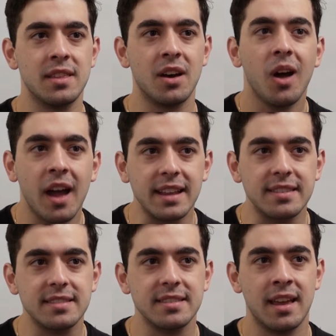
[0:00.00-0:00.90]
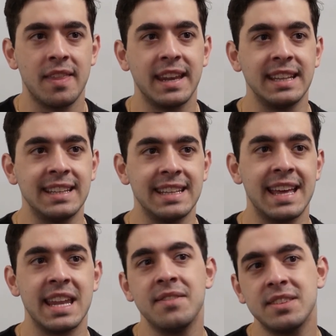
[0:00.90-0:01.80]
the heights that he did
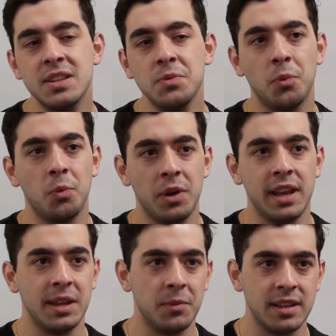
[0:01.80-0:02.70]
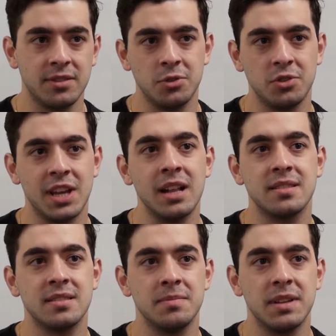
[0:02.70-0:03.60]
at Everton when he went to
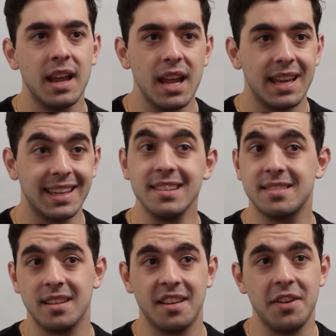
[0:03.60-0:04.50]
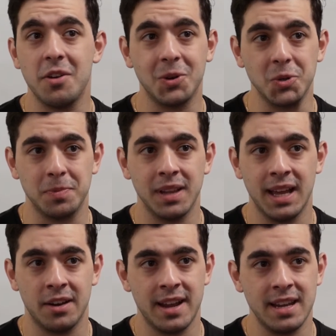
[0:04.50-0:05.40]
Chelsea, but he is a very good
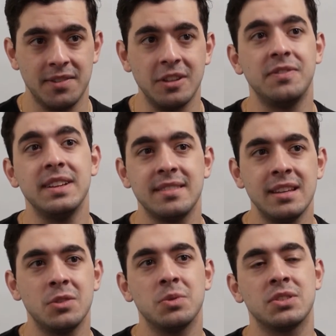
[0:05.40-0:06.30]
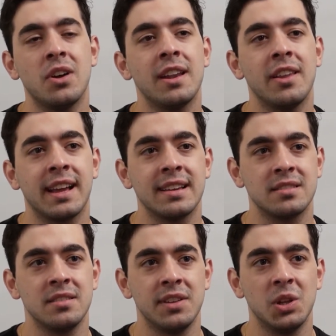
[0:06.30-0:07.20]
player, and if he fits into a side like
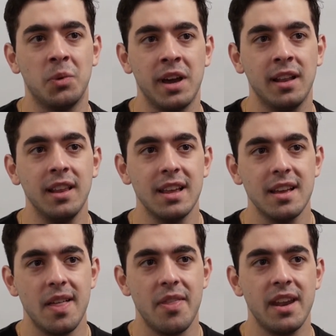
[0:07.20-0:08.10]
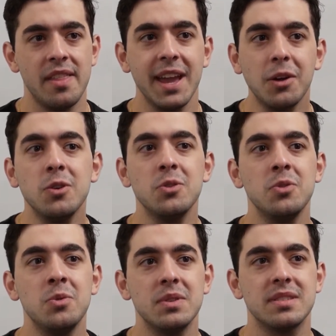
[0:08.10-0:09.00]
Aston Villa well, then they could
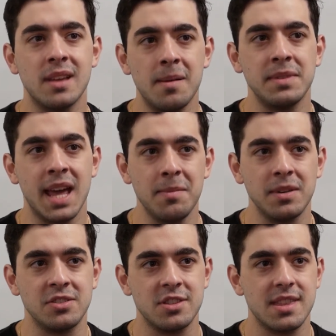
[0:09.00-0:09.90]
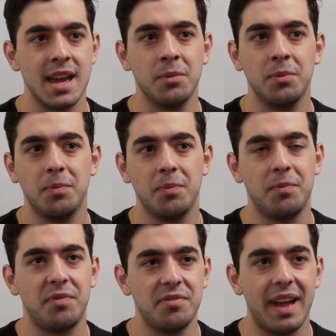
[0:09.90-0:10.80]
do some damage. They
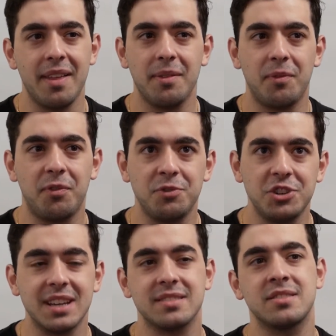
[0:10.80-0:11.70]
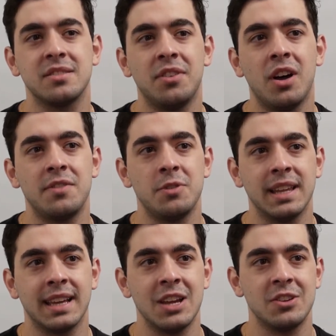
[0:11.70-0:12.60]
just survived
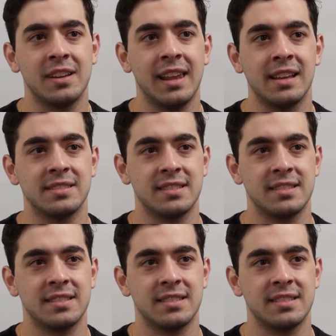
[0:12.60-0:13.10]
relegation last